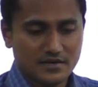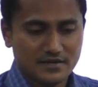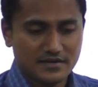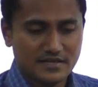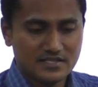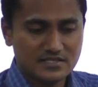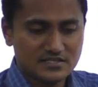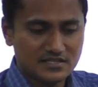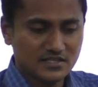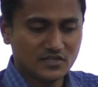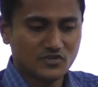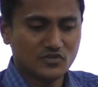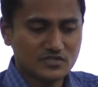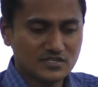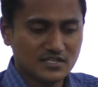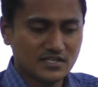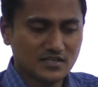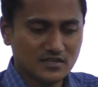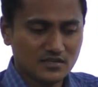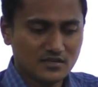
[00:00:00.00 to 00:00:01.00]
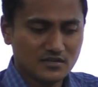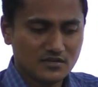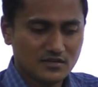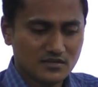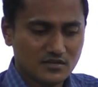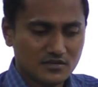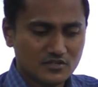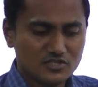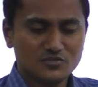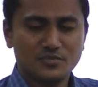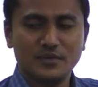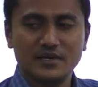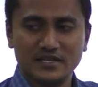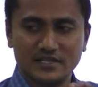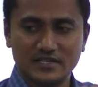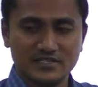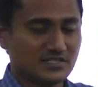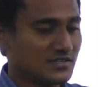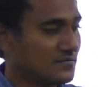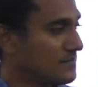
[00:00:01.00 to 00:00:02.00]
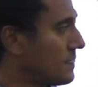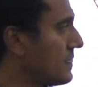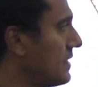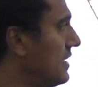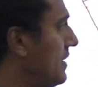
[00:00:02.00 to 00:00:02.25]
Density increasing, speed increasing.